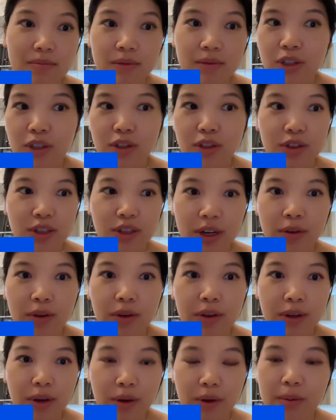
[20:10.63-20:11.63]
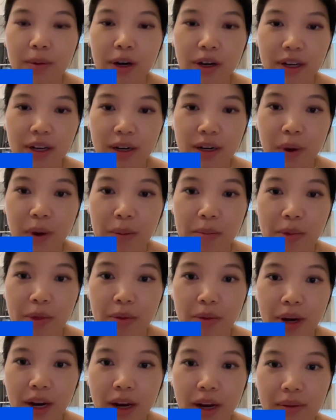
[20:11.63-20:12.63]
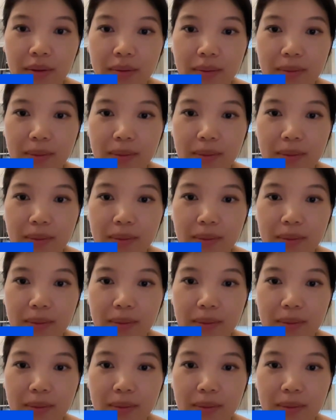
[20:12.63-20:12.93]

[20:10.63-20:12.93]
just general go-to-market in Web3.